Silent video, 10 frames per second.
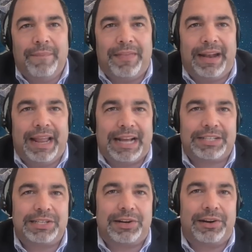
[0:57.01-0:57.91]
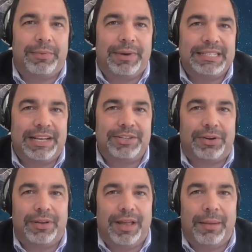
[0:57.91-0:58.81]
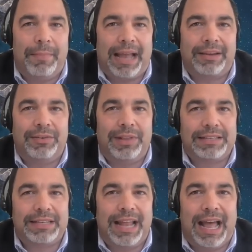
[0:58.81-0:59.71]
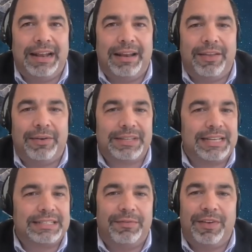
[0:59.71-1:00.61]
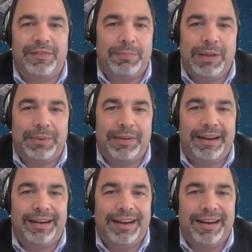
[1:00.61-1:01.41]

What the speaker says: And then I actually started at Ring Central back in 2009, and there was less than 50 people there,